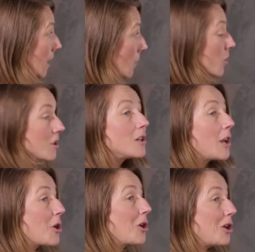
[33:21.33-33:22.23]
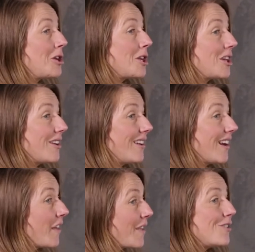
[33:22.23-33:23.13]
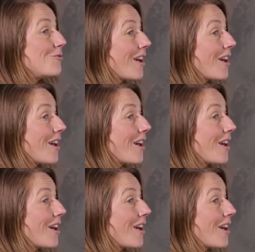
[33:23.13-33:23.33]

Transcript: I want it to look good and they know